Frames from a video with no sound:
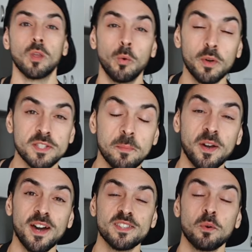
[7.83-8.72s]
What is up,
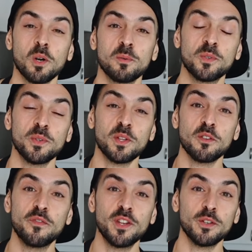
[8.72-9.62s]
guys? Welcome to
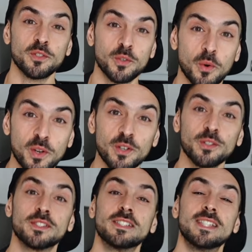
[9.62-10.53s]
another video
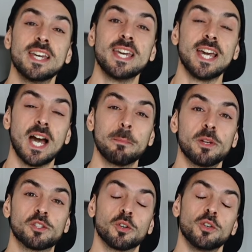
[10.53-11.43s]
tutorial. Today I'm
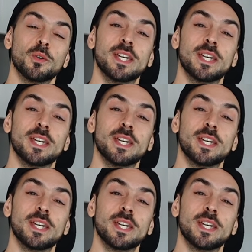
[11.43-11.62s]
going to show you